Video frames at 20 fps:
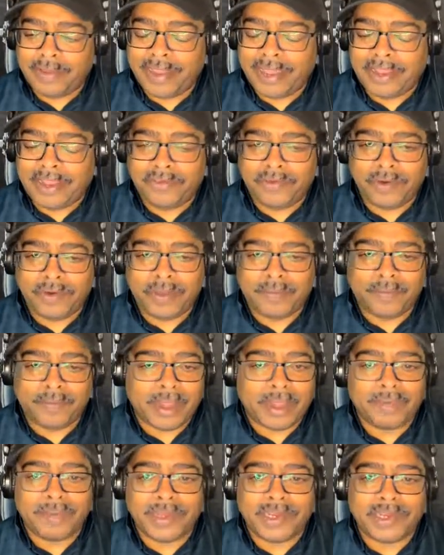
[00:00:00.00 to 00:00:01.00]
that's when I'm
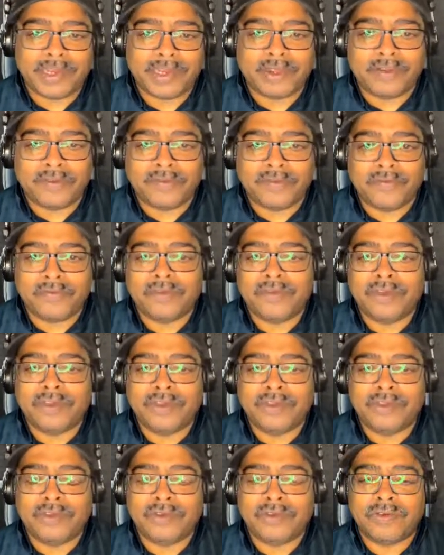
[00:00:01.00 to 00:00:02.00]
by myself.
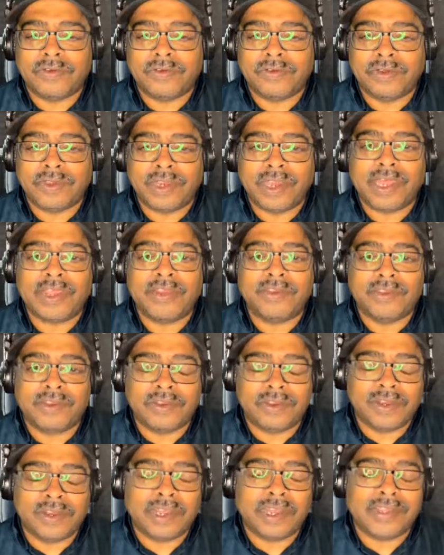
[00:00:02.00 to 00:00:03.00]
So
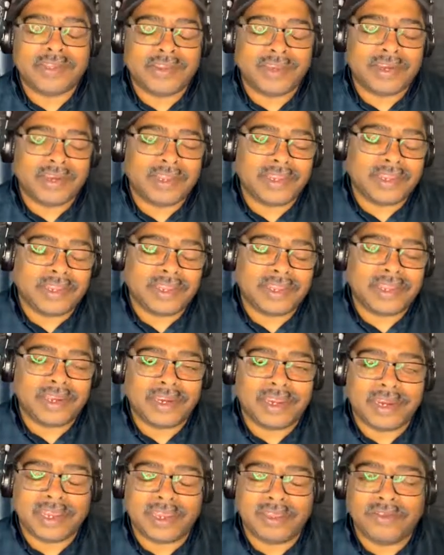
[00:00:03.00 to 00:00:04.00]
that's another
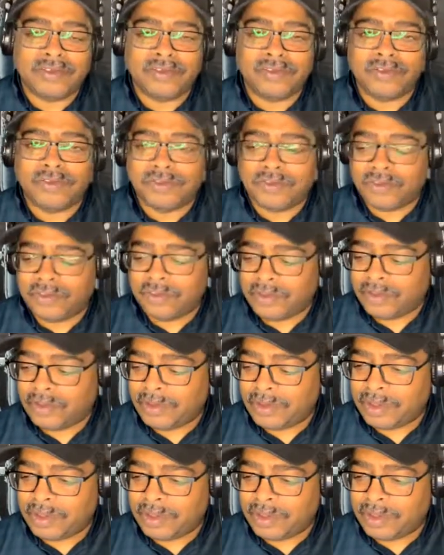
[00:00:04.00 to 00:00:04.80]
thing that I use.